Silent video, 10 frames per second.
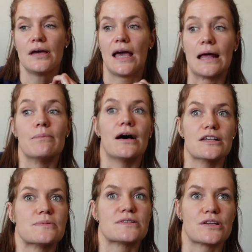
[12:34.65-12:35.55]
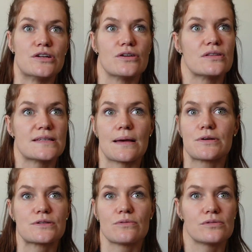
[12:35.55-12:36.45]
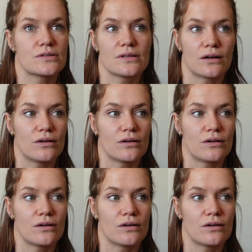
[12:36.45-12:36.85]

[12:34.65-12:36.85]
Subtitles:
And my husband's going to do the same, because we were just like,